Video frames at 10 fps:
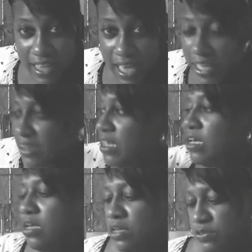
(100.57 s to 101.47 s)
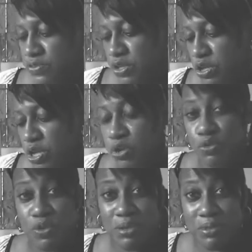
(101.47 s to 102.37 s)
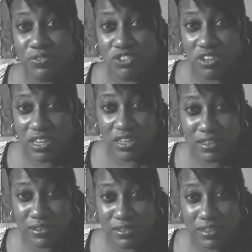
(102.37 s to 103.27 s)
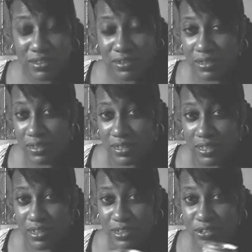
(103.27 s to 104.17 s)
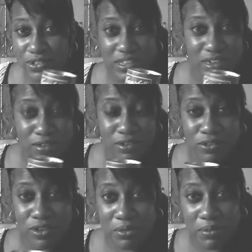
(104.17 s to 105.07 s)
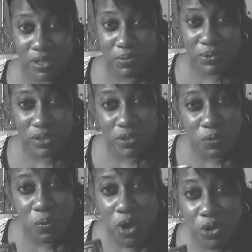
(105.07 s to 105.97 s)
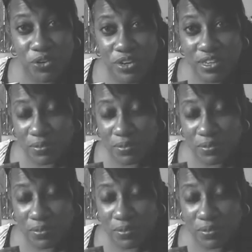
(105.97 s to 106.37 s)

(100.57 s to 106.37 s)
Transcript: a can of cream of chicken to loosen it a little, and I probably put a little water in